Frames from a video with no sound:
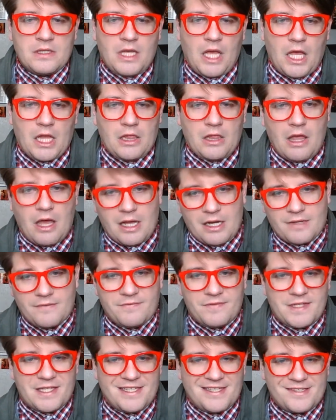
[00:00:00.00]
a lot of
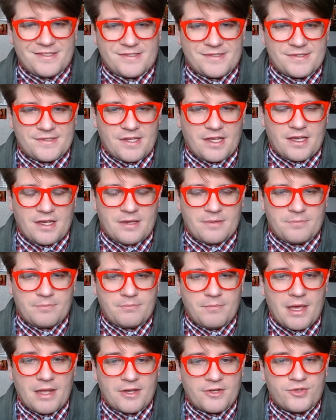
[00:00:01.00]
these uh,
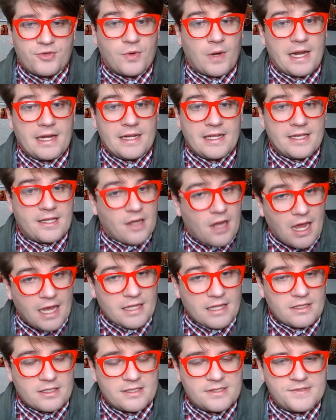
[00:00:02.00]
Mediterranean
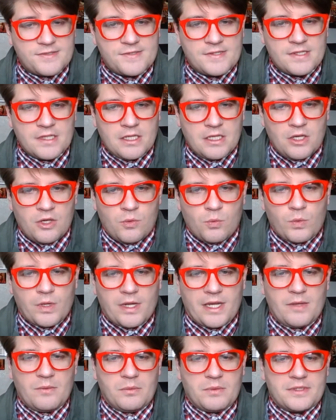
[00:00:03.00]
islands when
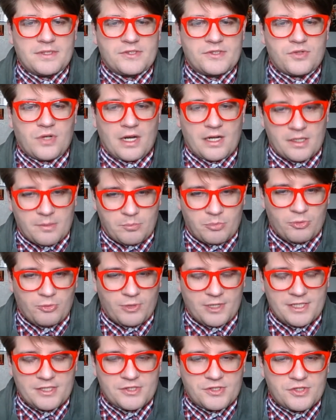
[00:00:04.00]
he was trying to
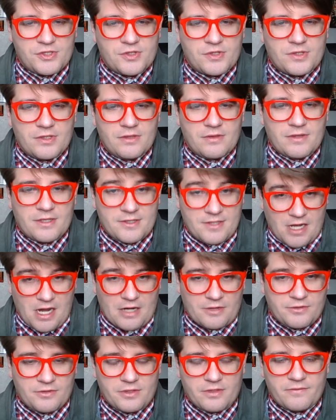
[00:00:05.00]
preach the
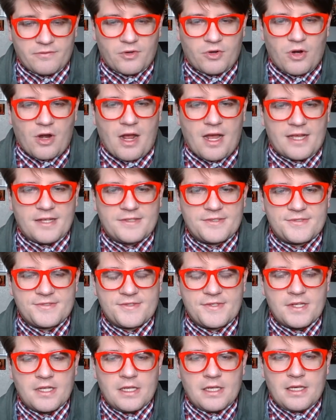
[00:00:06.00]
doctrine of
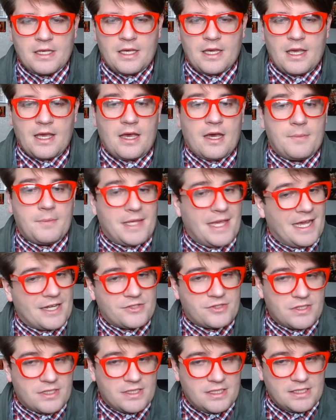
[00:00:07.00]
Christ. Um, he
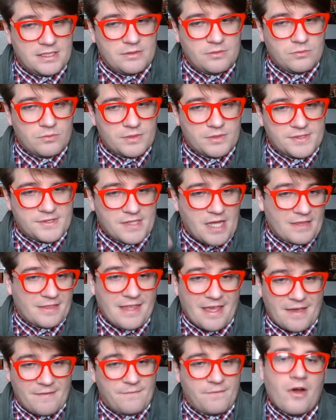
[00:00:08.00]
actually was not
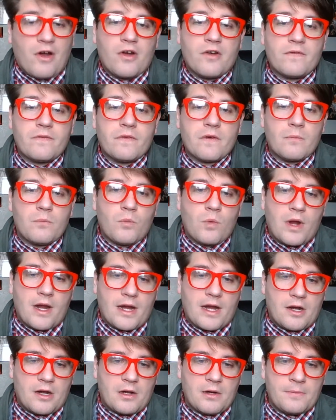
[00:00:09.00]
that far from
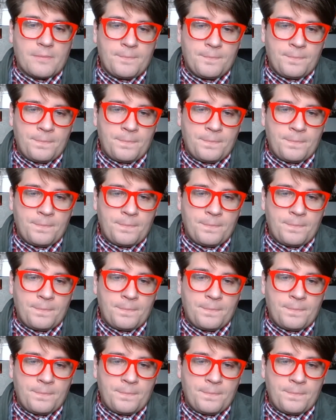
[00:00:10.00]
where